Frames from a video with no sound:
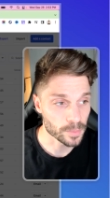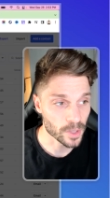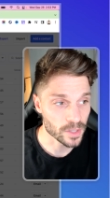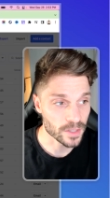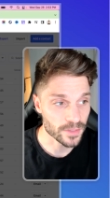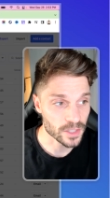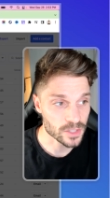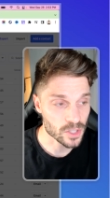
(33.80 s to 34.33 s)

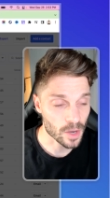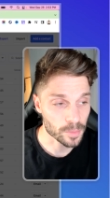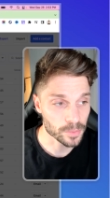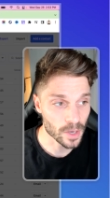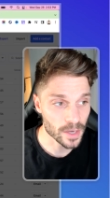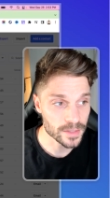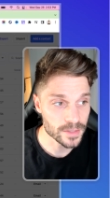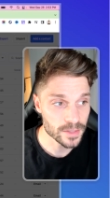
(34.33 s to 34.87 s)
button in the top
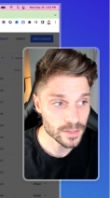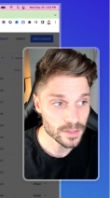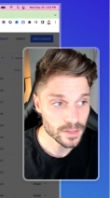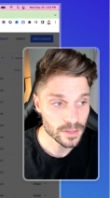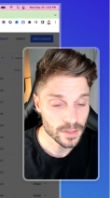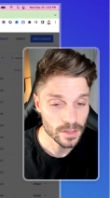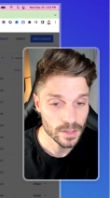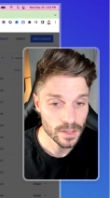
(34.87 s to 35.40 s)
right.
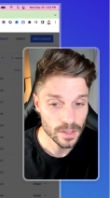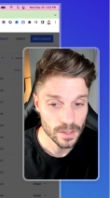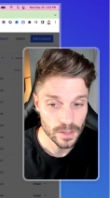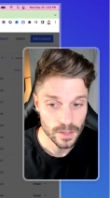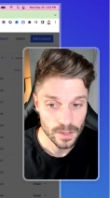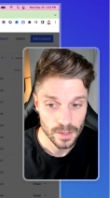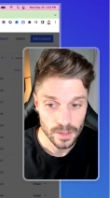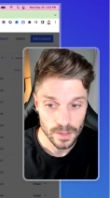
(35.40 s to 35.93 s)

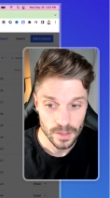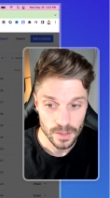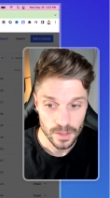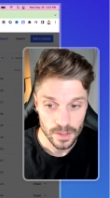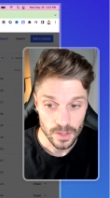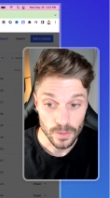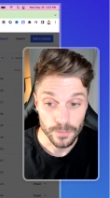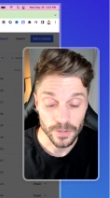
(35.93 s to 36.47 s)

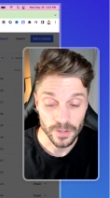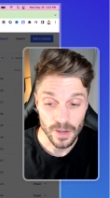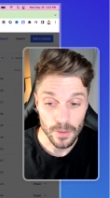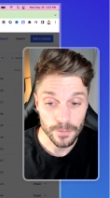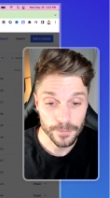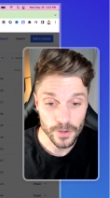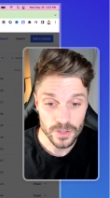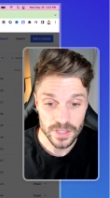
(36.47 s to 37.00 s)
You fill
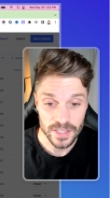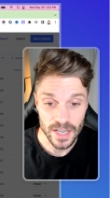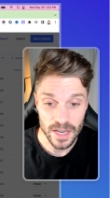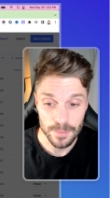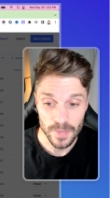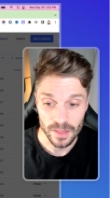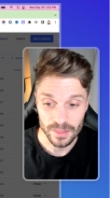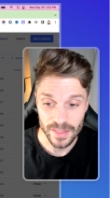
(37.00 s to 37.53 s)
out first
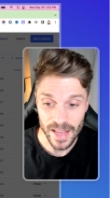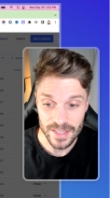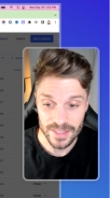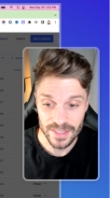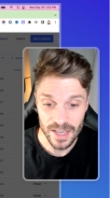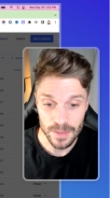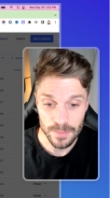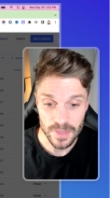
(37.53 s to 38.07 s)
name,
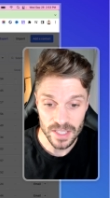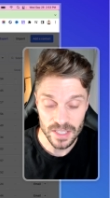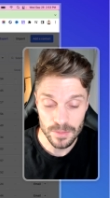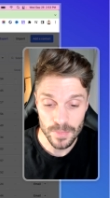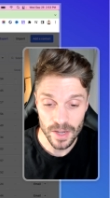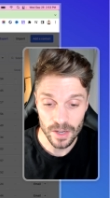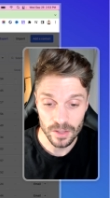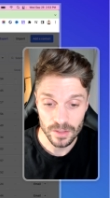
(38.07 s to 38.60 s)
last name,
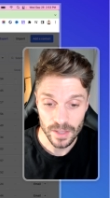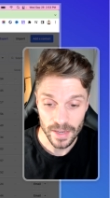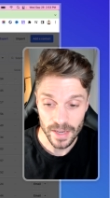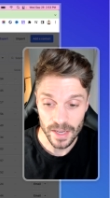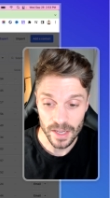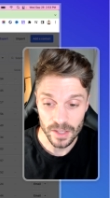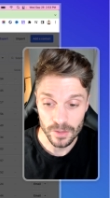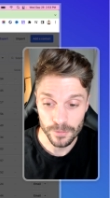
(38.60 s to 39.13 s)
email,
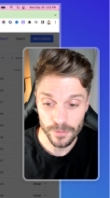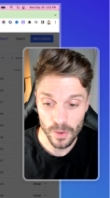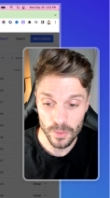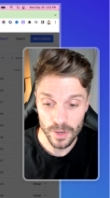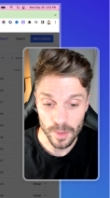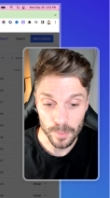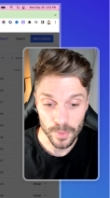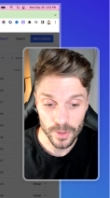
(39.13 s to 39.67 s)
and
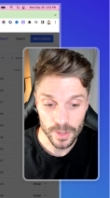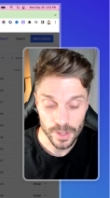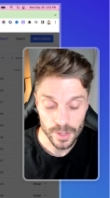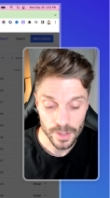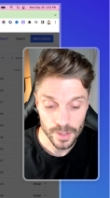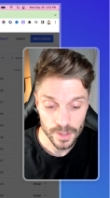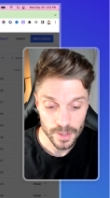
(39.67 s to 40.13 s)
phone number,